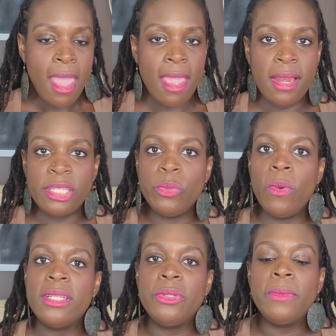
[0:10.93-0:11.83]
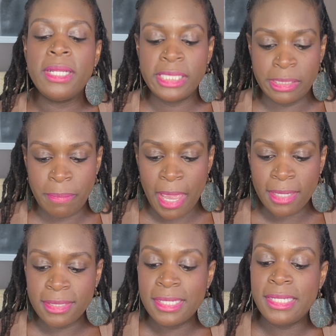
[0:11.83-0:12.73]
and it's what to
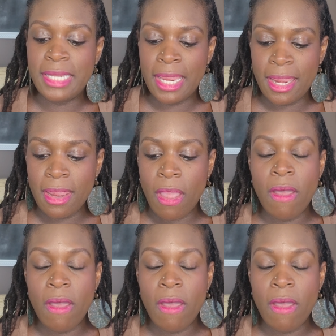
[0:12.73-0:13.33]
expect the day